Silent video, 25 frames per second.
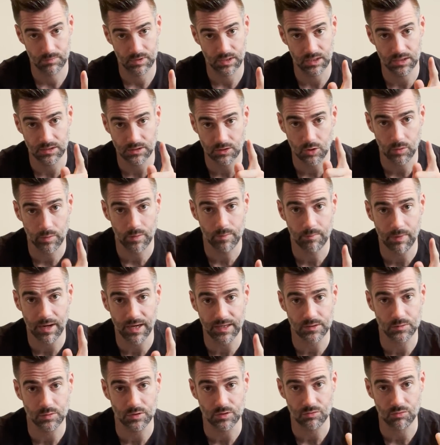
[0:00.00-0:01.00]
It's coming
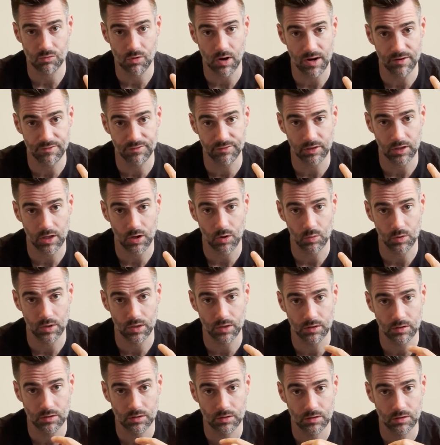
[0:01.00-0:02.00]
back to its rightful
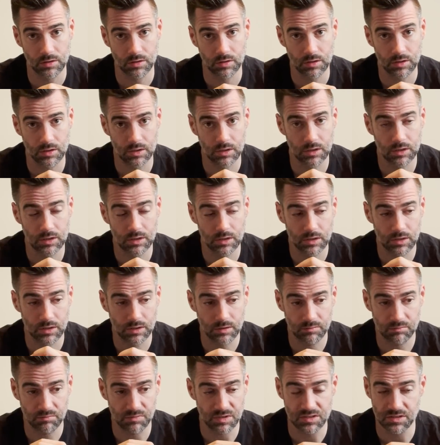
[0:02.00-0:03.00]
owner.
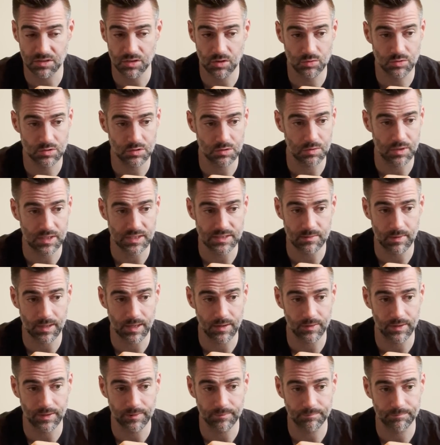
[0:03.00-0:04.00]
There's no two ways
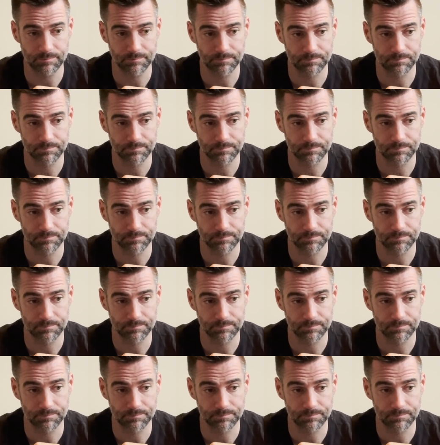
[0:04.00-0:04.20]
about it.